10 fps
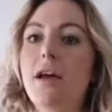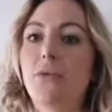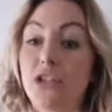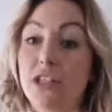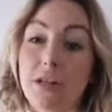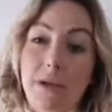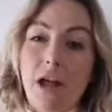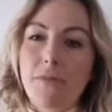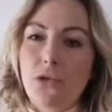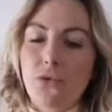which is something
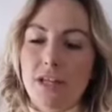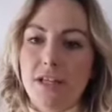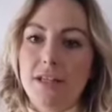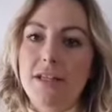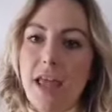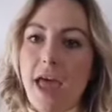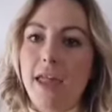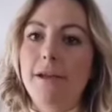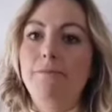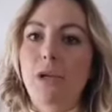that I'm sorting
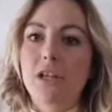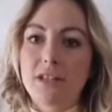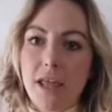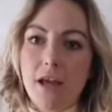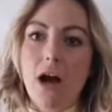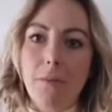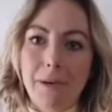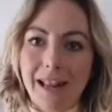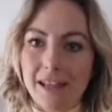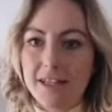today because they can't
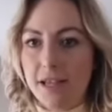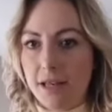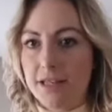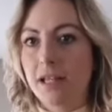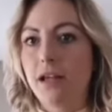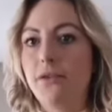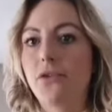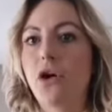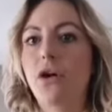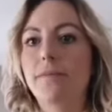plate it until
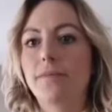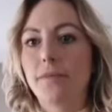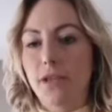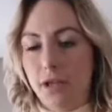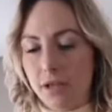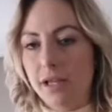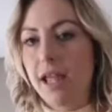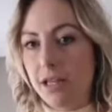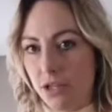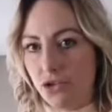I've got the
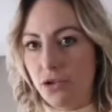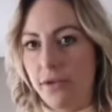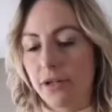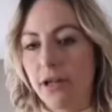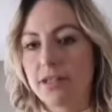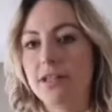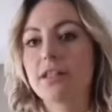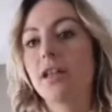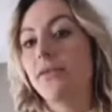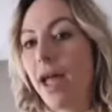Canadian driving
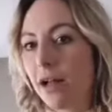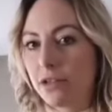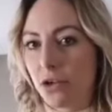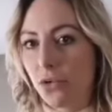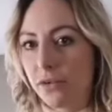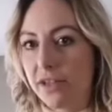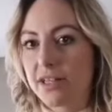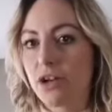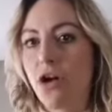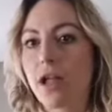license. So they've held it all of
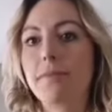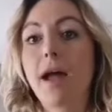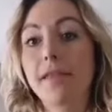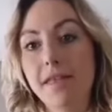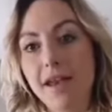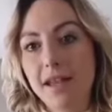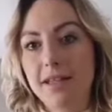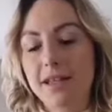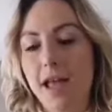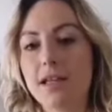this time. And then he
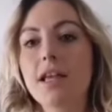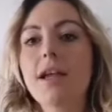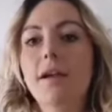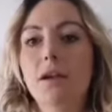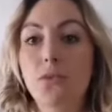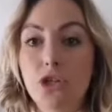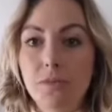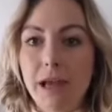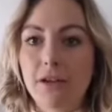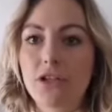said, would you
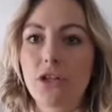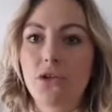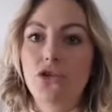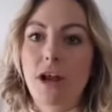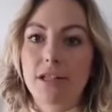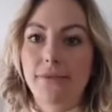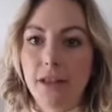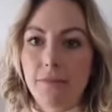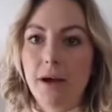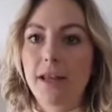be able to transfer
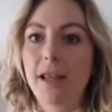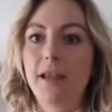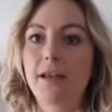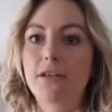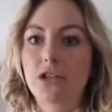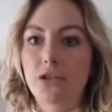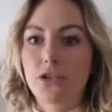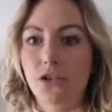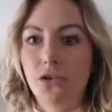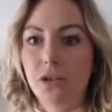the money to
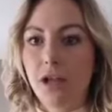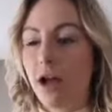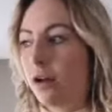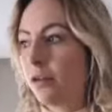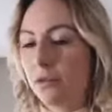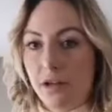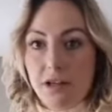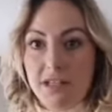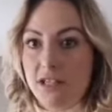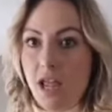secure the car? And I
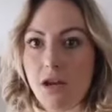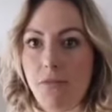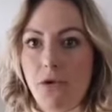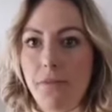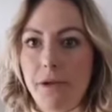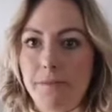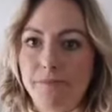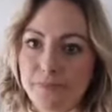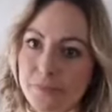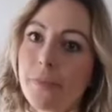said, yeah, no
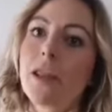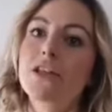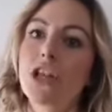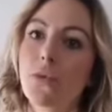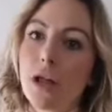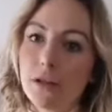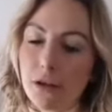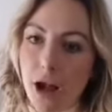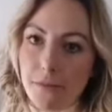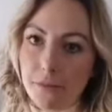problem. So
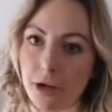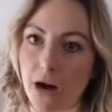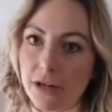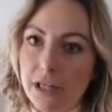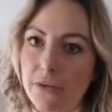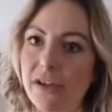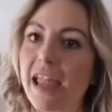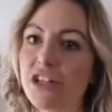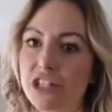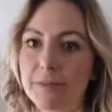I'm currently with
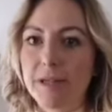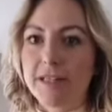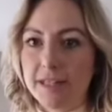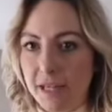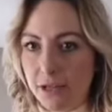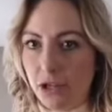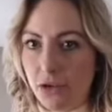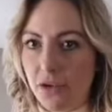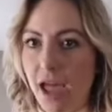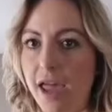HSBC in
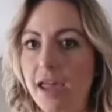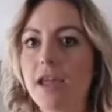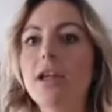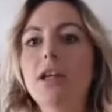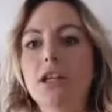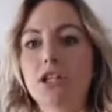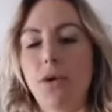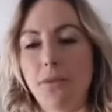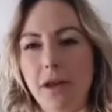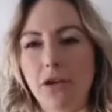the UK. So
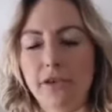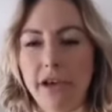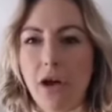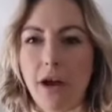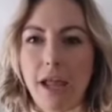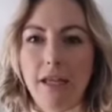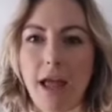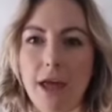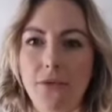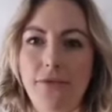I went online
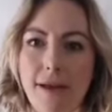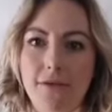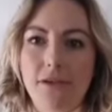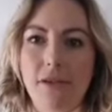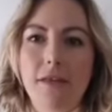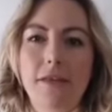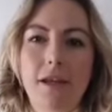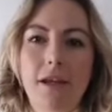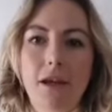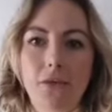and found that
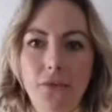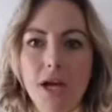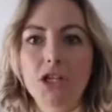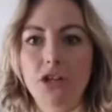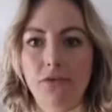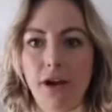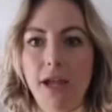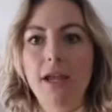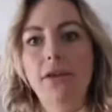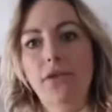the conversion
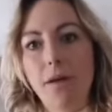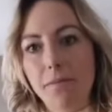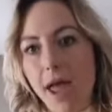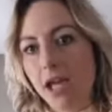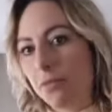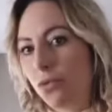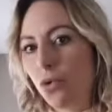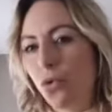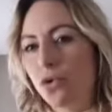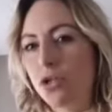rate, if I'm paying
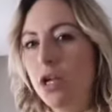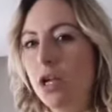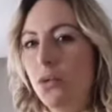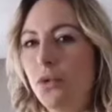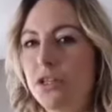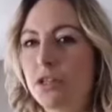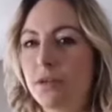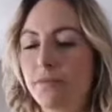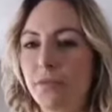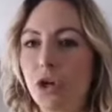abroad,
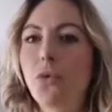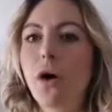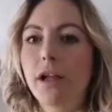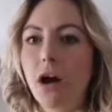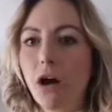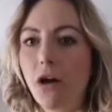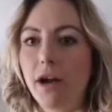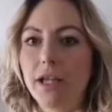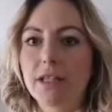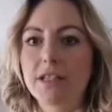was quite
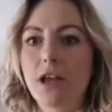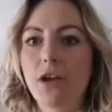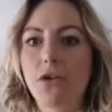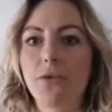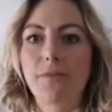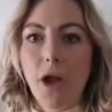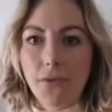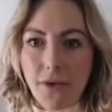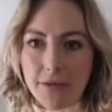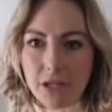high. So I
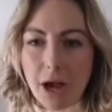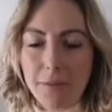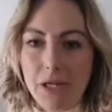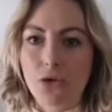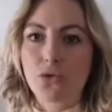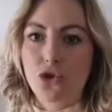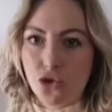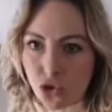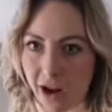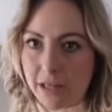found a company called
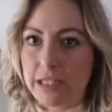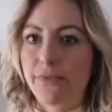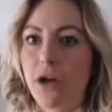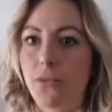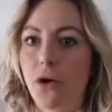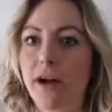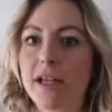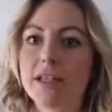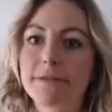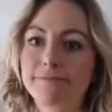
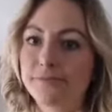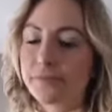TransferWise,